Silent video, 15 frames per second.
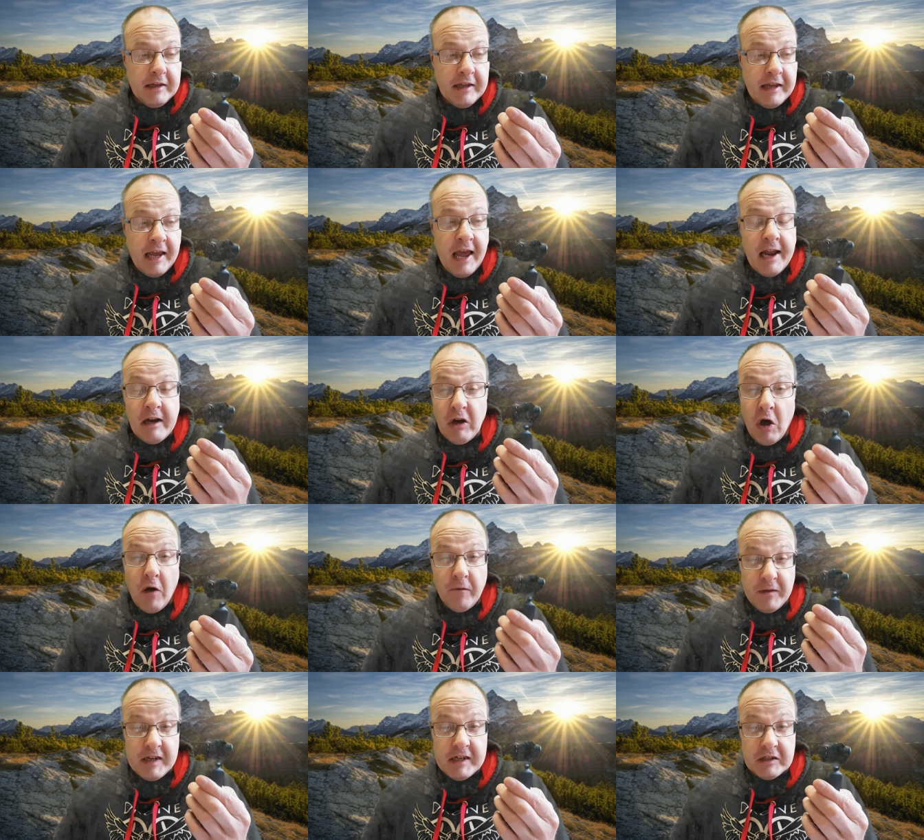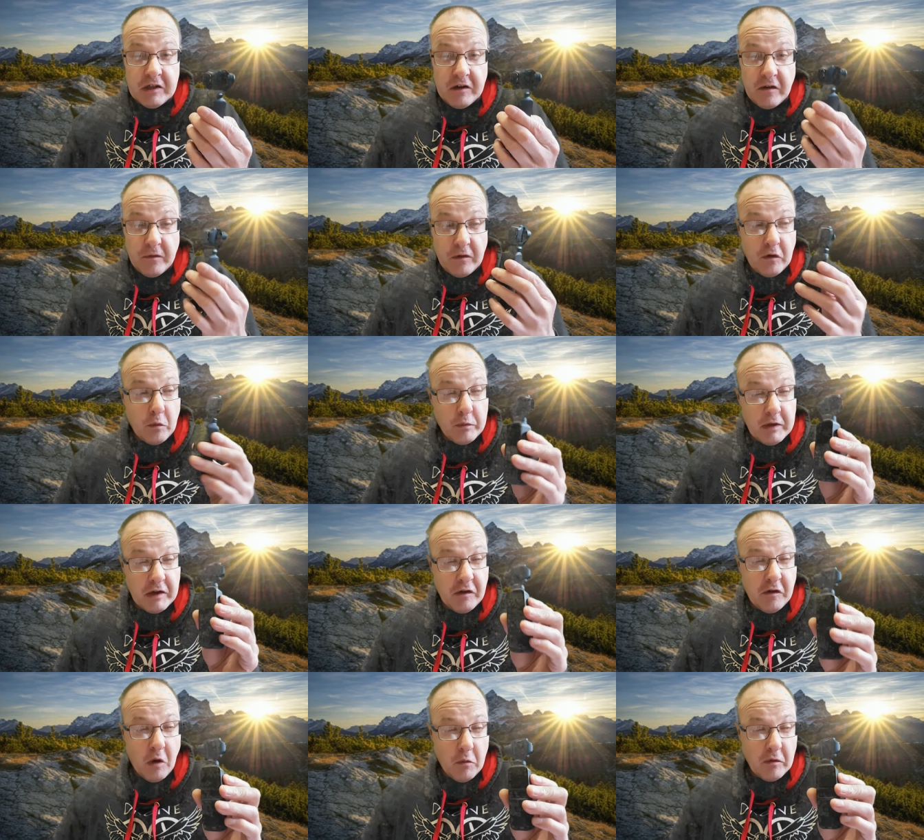you get a lot of features for
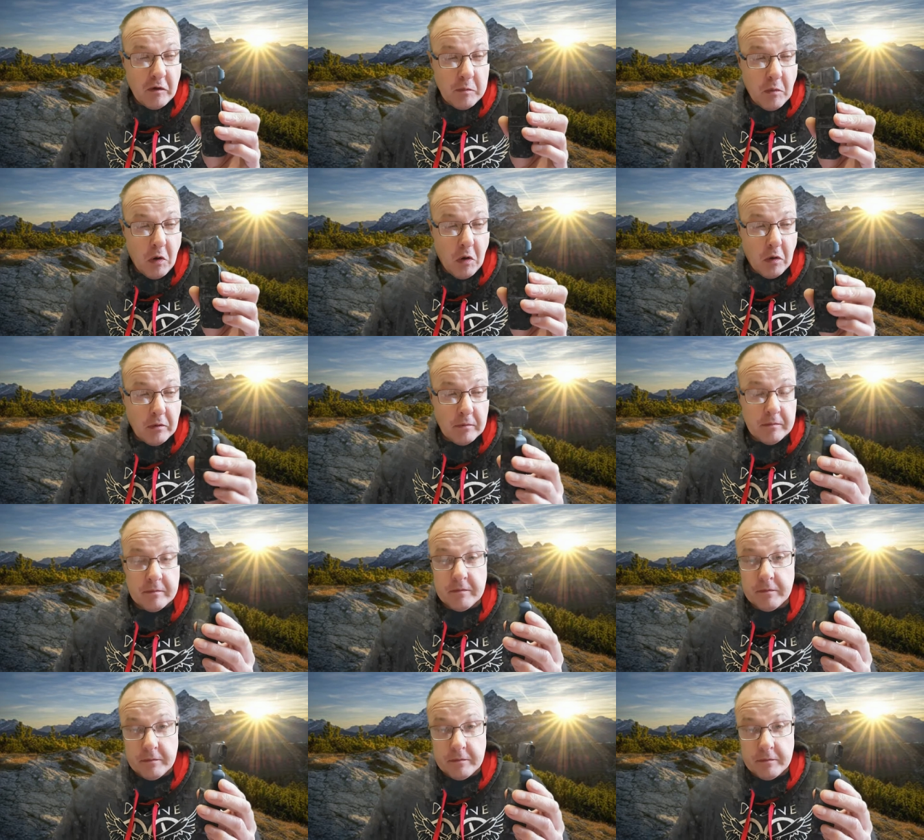something so small.